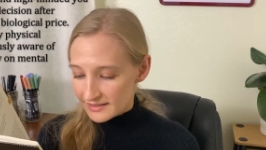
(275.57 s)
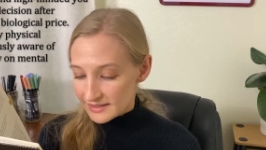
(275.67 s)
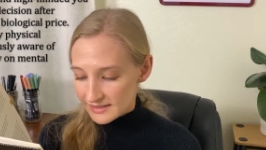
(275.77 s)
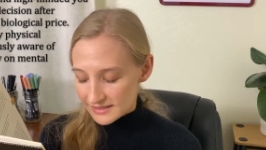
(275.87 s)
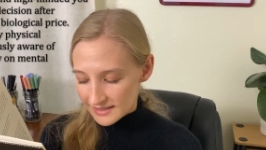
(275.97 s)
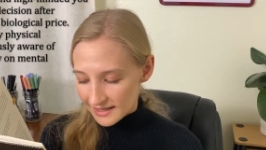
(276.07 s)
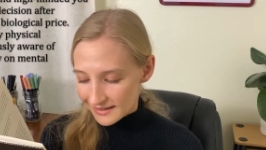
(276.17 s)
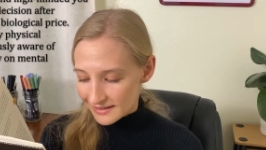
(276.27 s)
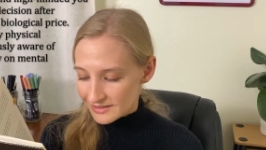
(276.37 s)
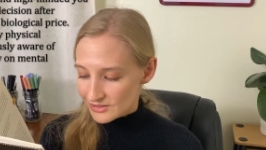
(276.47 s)
This
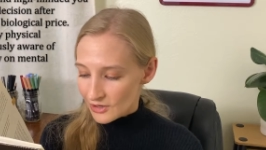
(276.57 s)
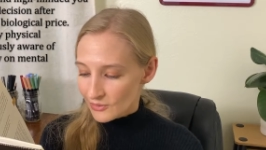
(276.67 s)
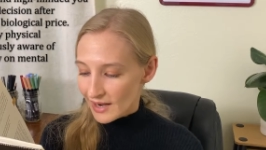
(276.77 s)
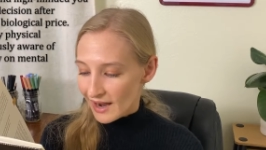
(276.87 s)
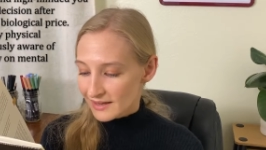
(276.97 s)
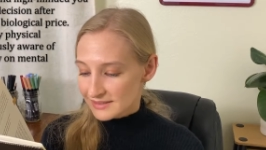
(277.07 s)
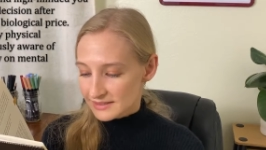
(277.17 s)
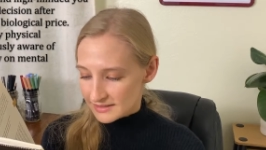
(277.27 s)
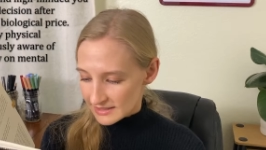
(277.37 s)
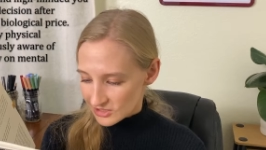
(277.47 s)
state is known as
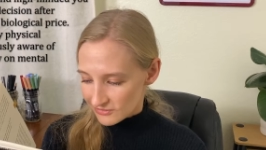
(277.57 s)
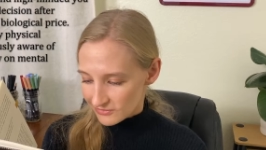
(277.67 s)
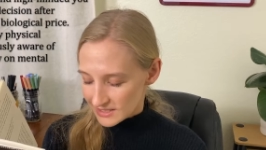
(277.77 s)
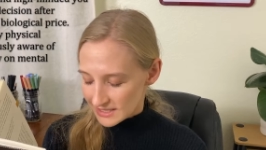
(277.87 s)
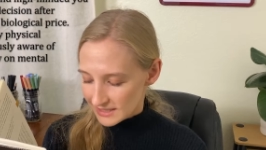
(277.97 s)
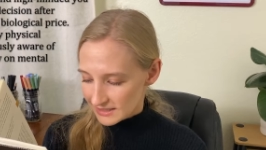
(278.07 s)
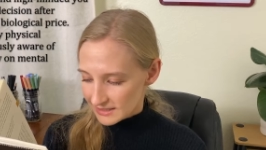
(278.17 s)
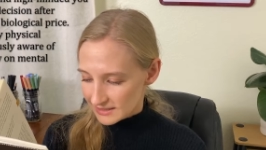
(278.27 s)
decision fatigue."